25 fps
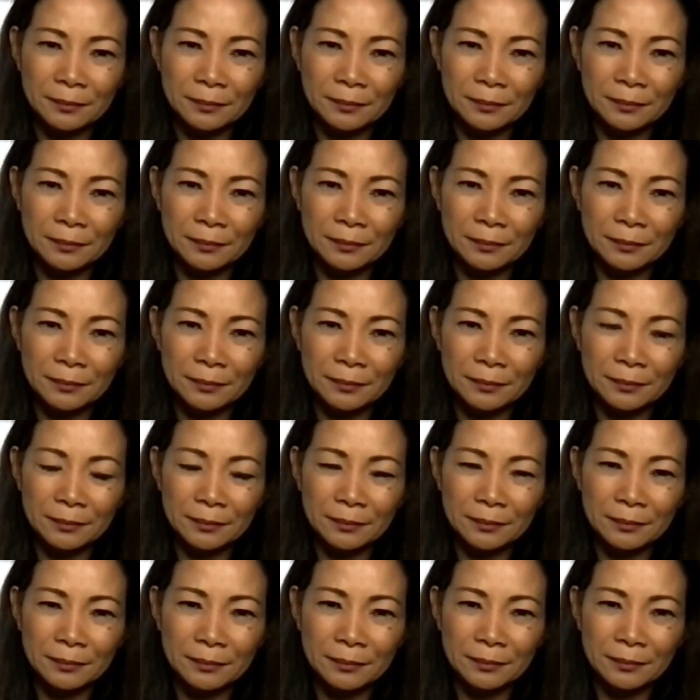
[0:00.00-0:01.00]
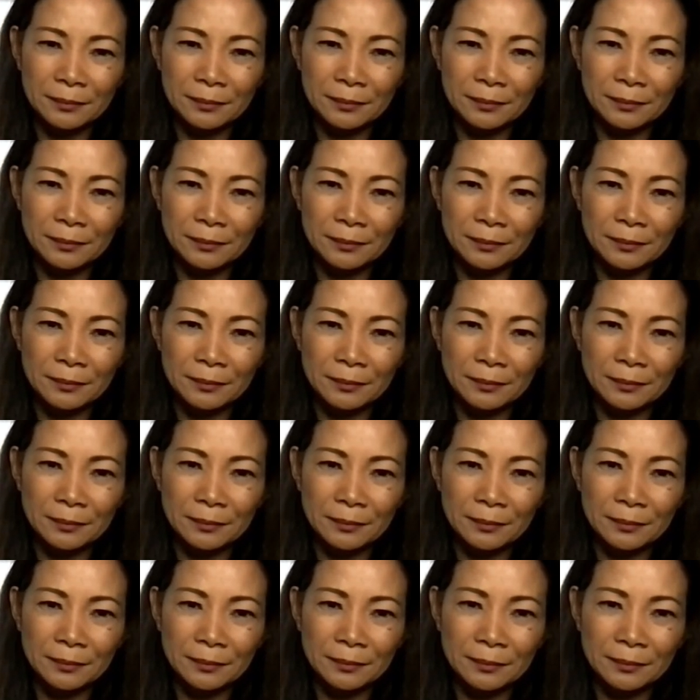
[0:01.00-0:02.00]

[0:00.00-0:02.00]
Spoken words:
(silent)